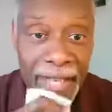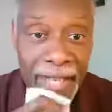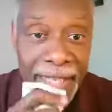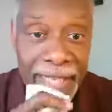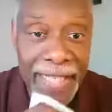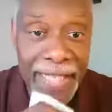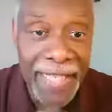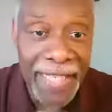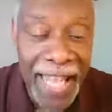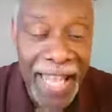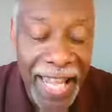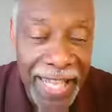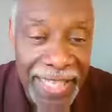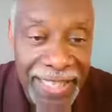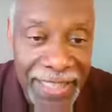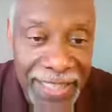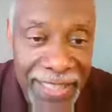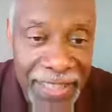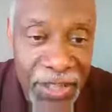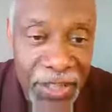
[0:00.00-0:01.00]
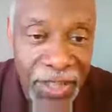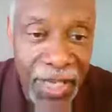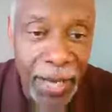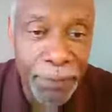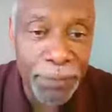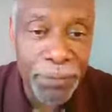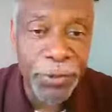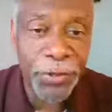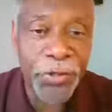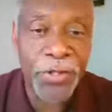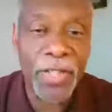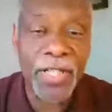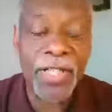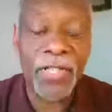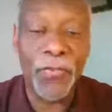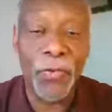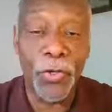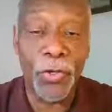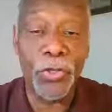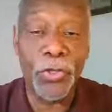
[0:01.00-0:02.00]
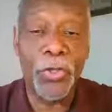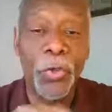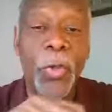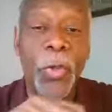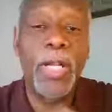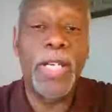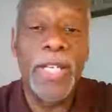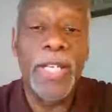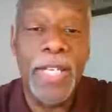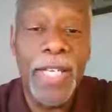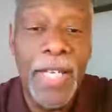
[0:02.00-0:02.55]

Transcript: In Exodus chapter 6, verse 20,